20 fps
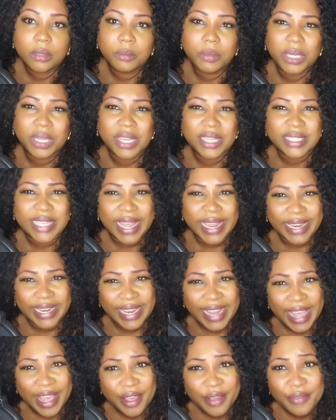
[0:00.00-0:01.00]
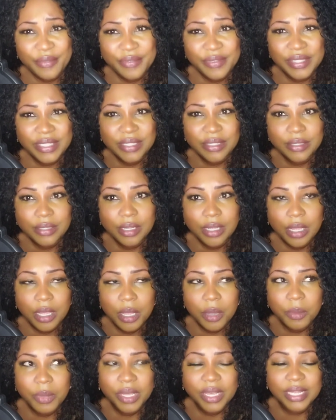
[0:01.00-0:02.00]
Because I left?
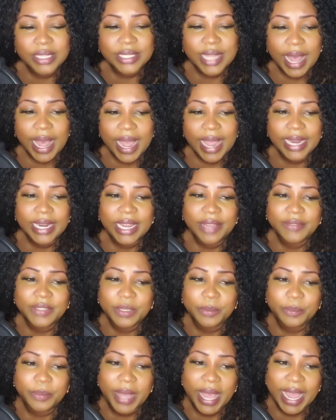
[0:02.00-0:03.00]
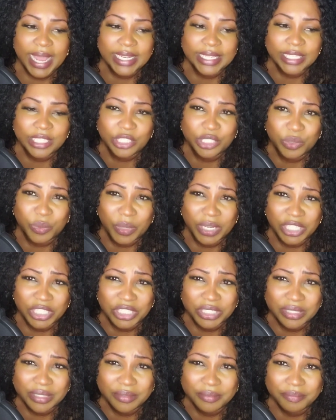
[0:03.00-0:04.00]
Because I left a bad
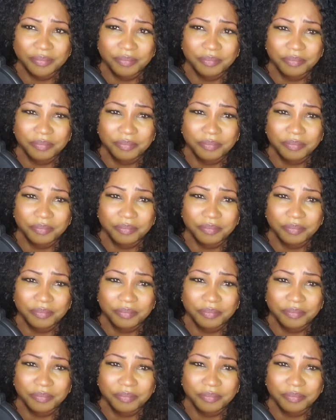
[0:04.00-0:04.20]
situation?